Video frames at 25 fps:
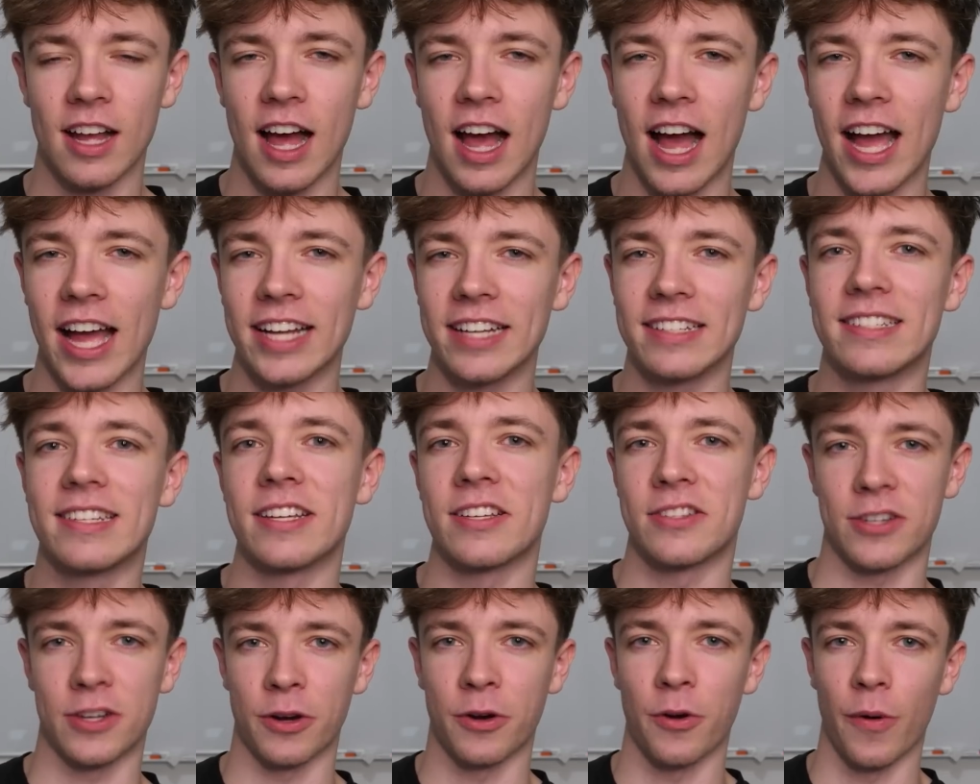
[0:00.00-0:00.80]
I
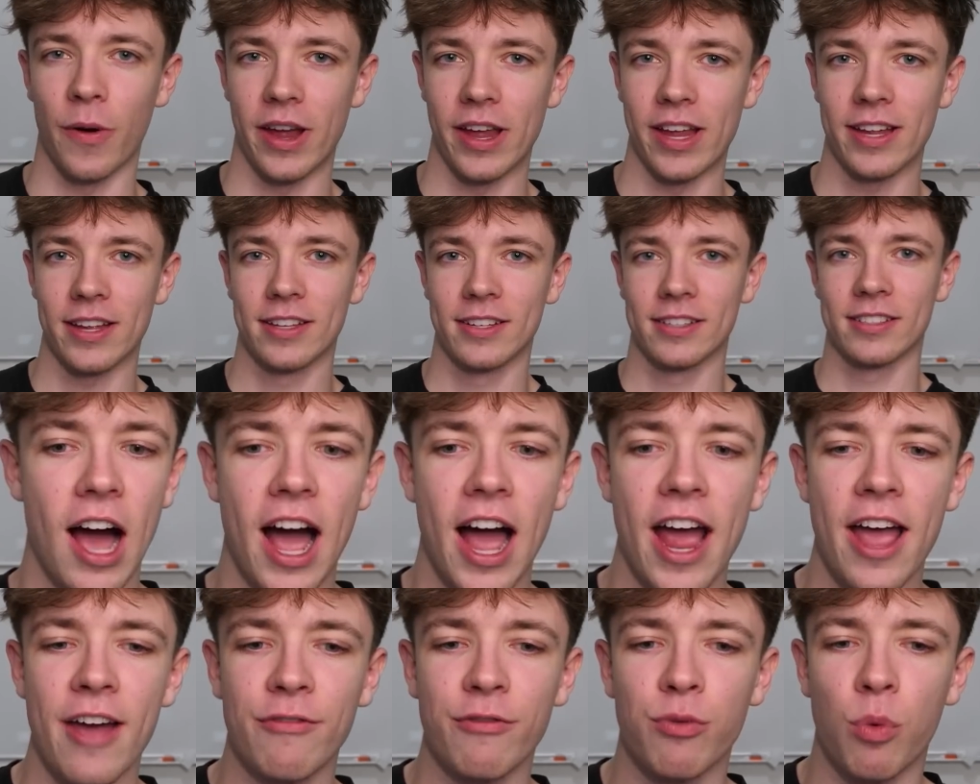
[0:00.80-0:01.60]
disagree.
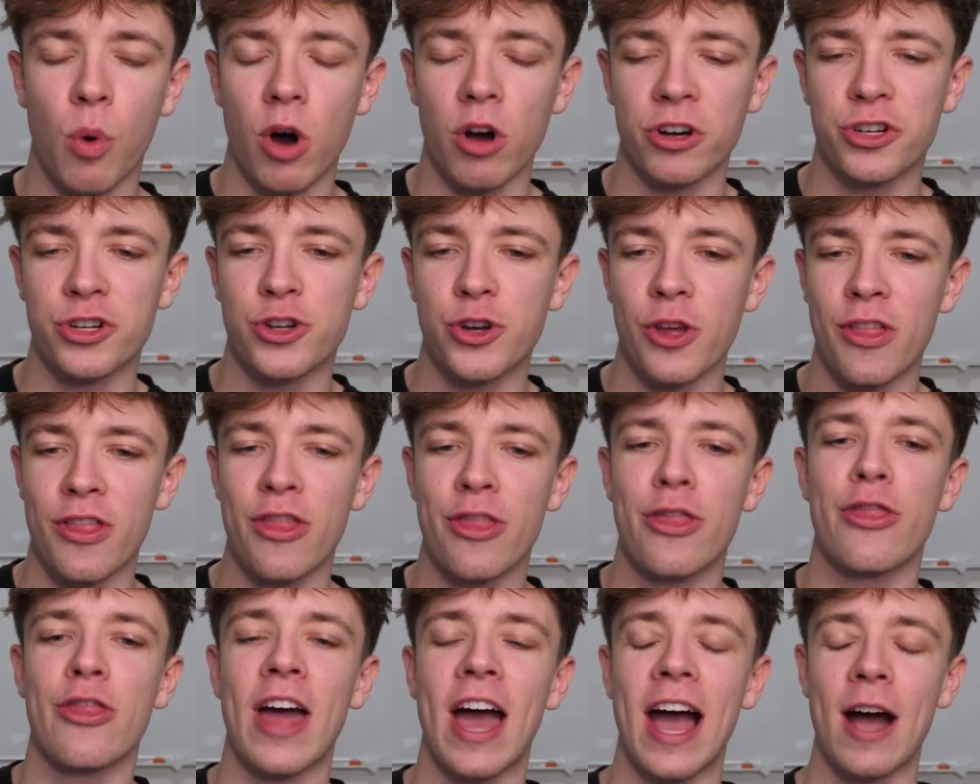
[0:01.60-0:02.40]
I have watched
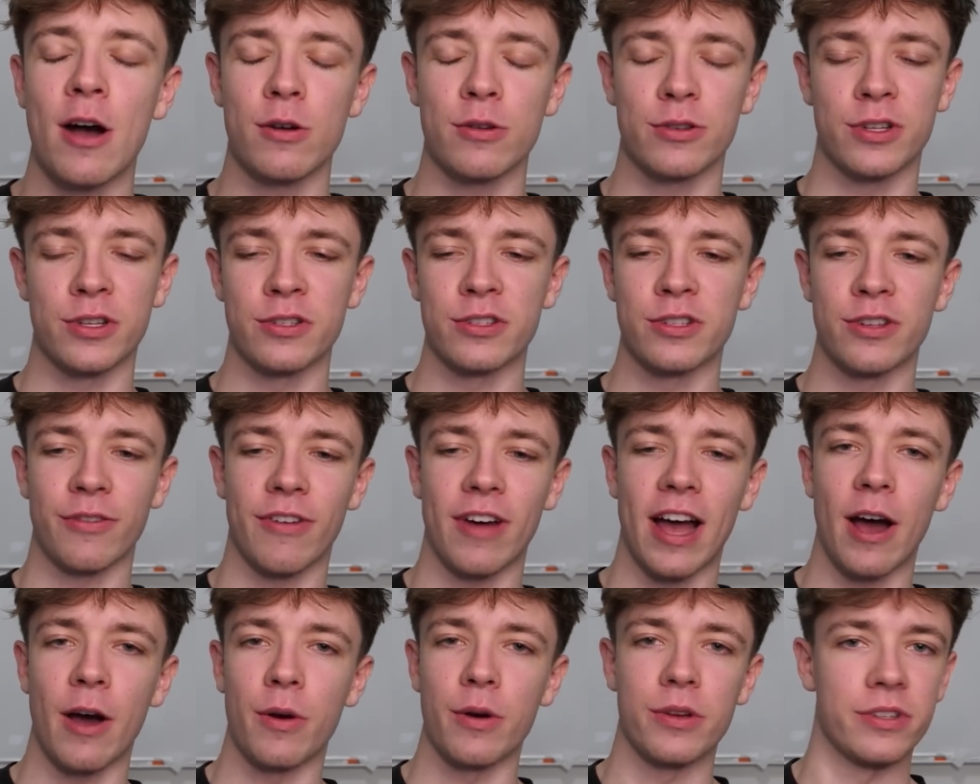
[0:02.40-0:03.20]
thousands of
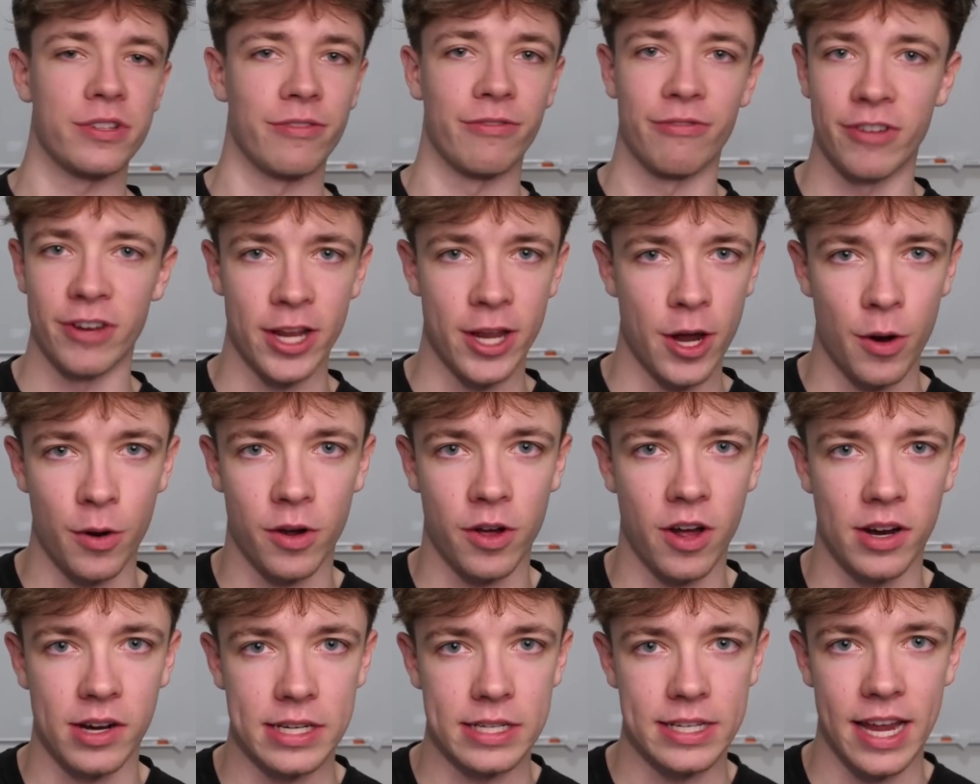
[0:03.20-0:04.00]
hours of video
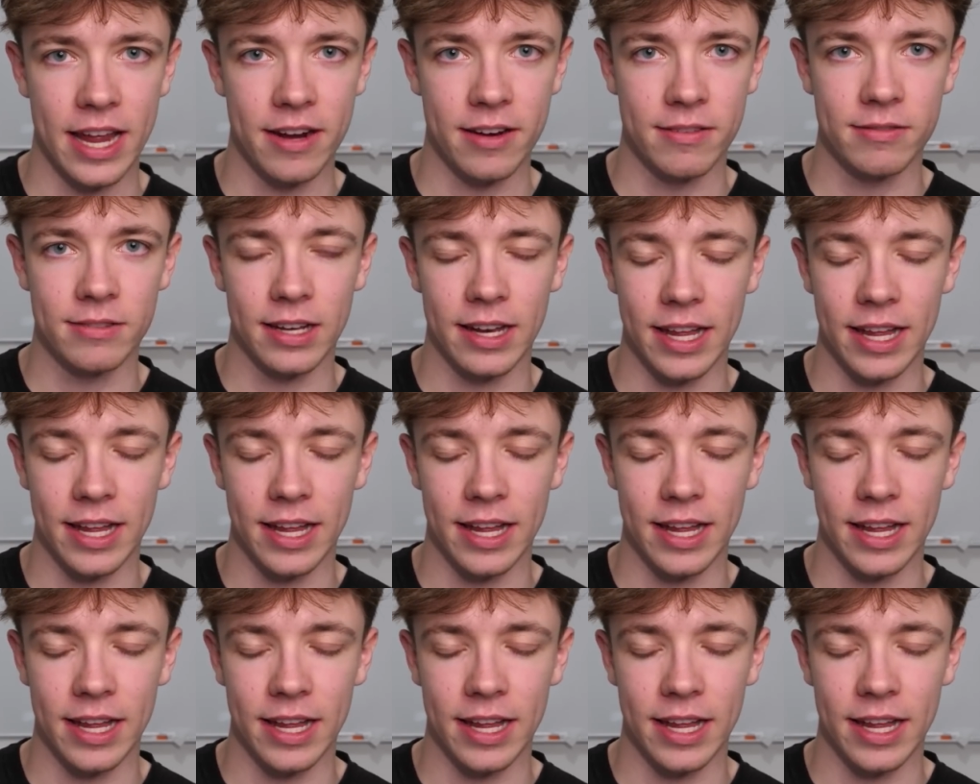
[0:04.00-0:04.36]
content.